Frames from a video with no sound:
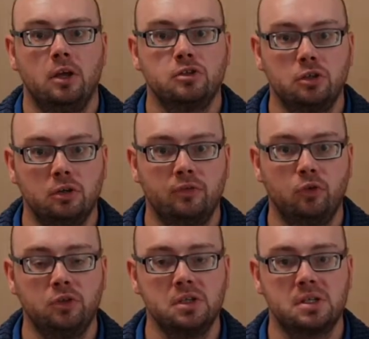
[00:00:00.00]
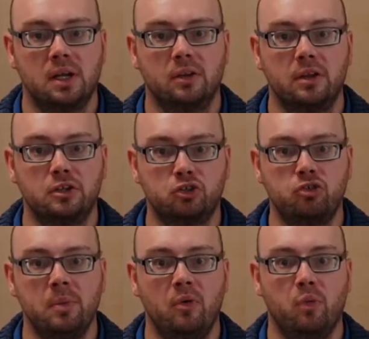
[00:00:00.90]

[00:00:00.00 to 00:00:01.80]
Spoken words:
So you'll have noticed there that the stream of